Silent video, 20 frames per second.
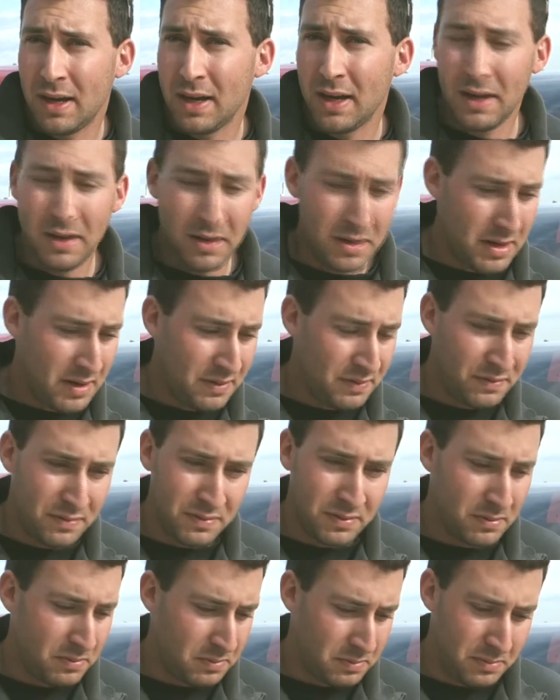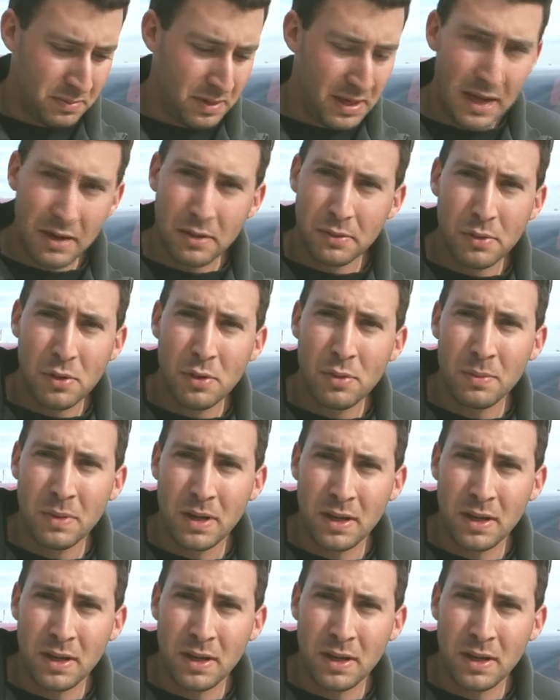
I had enough leg room,